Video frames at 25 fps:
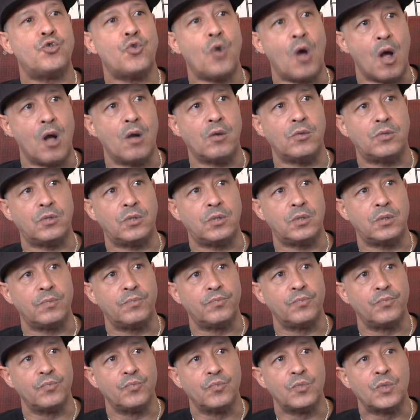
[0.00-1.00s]

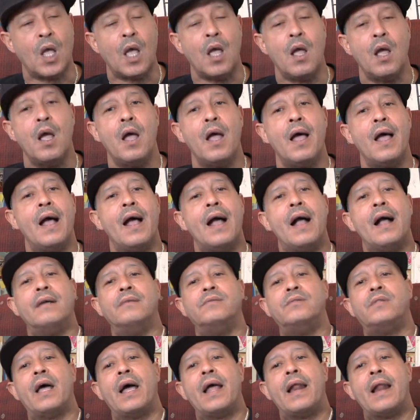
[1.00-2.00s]
drugs
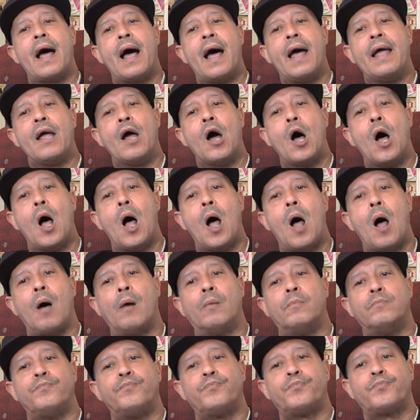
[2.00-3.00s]
and then I